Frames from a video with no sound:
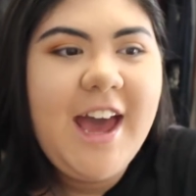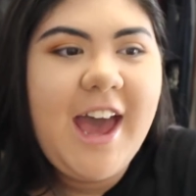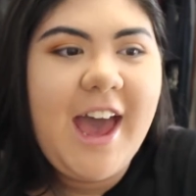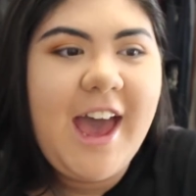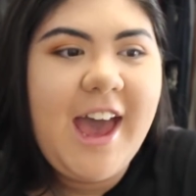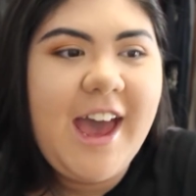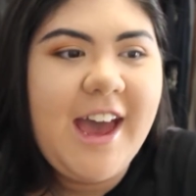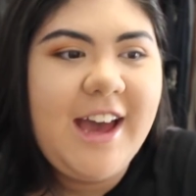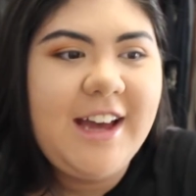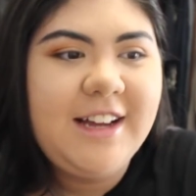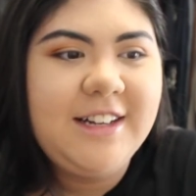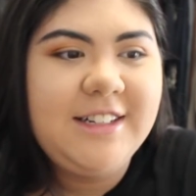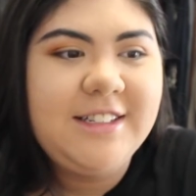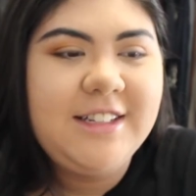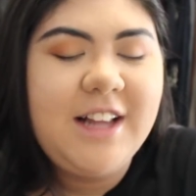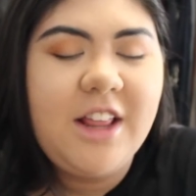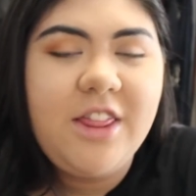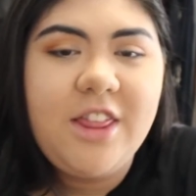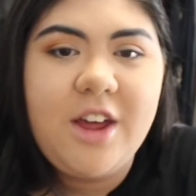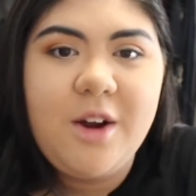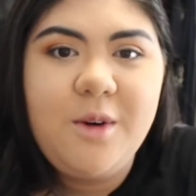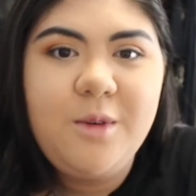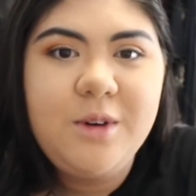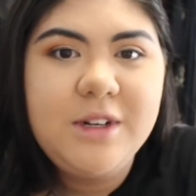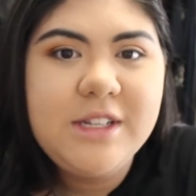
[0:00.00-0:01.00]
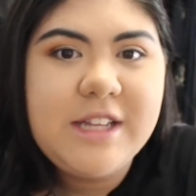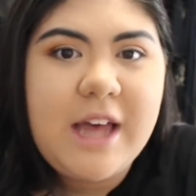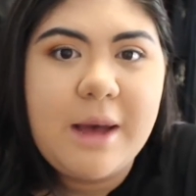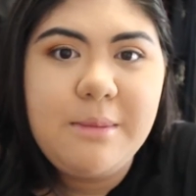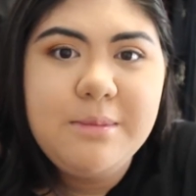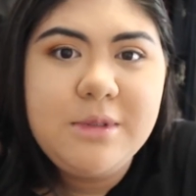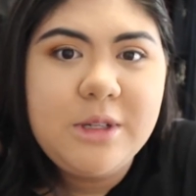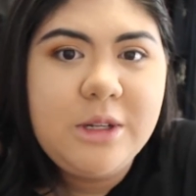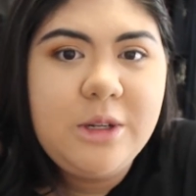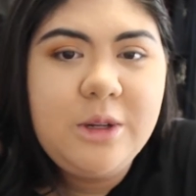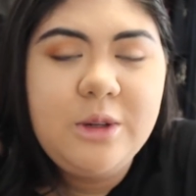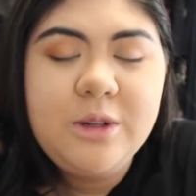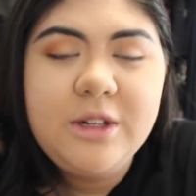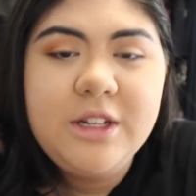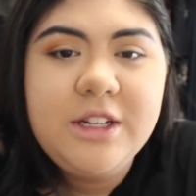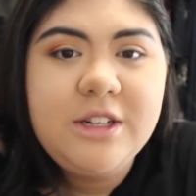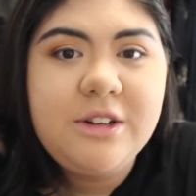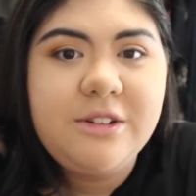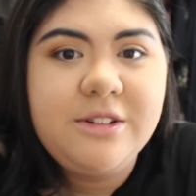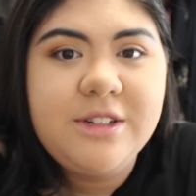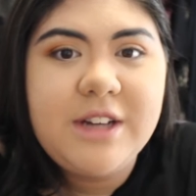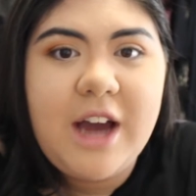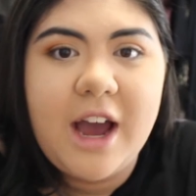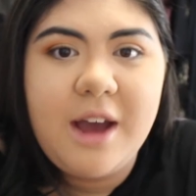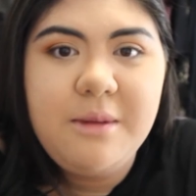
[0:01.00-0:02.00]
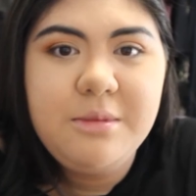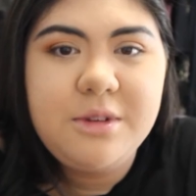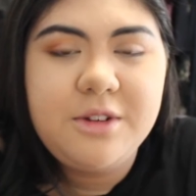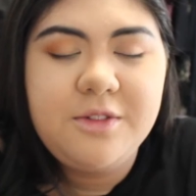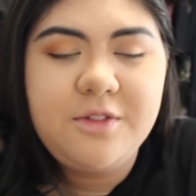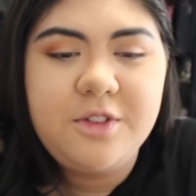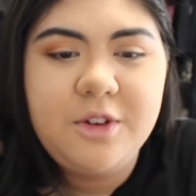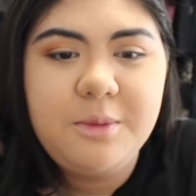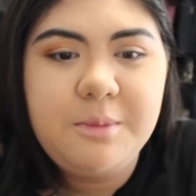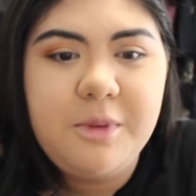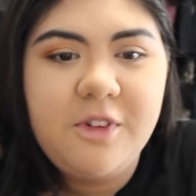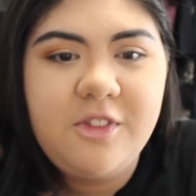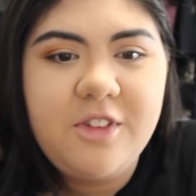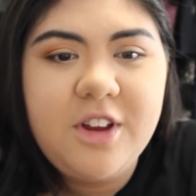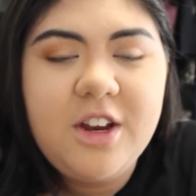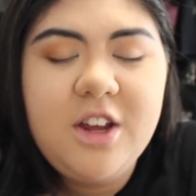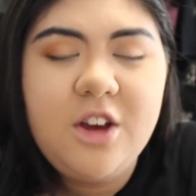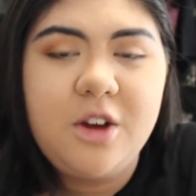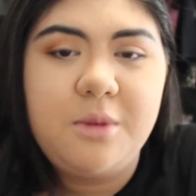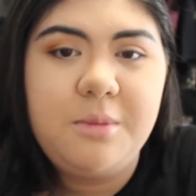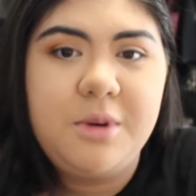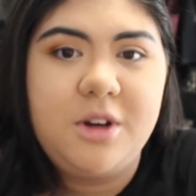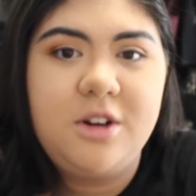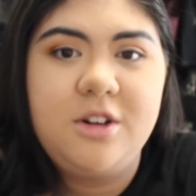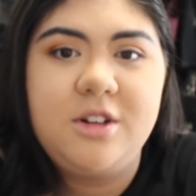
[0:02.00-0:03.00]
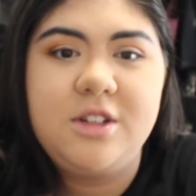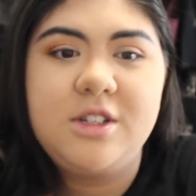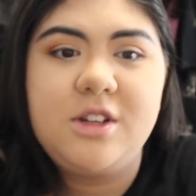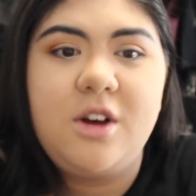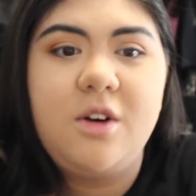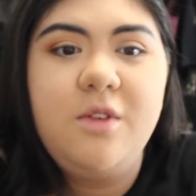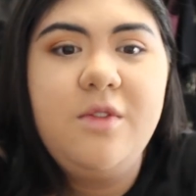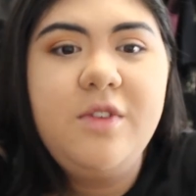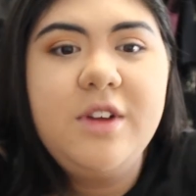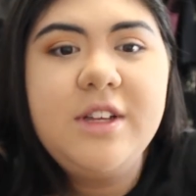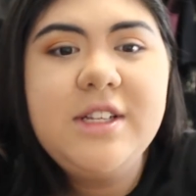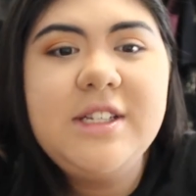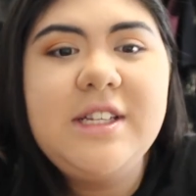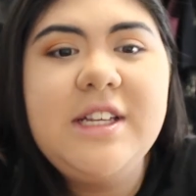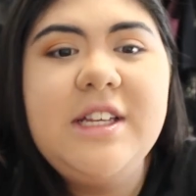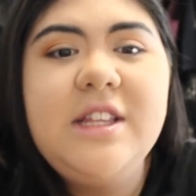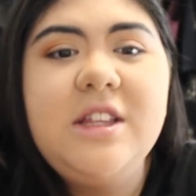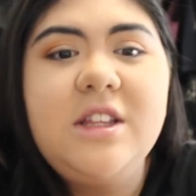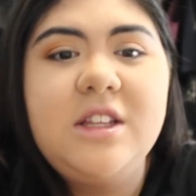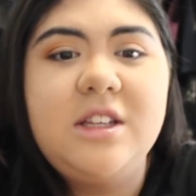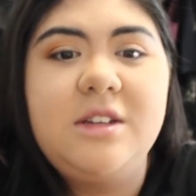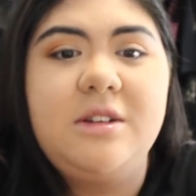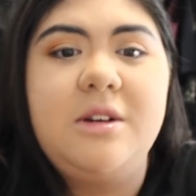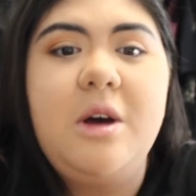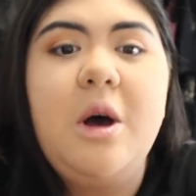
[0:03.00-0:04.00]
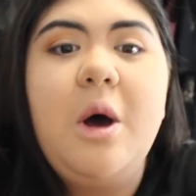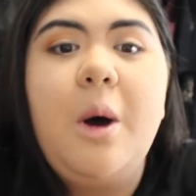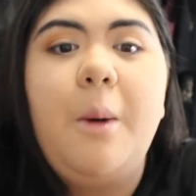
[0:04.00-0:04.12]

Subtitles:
and there was absolutely no time to film a video because obviously the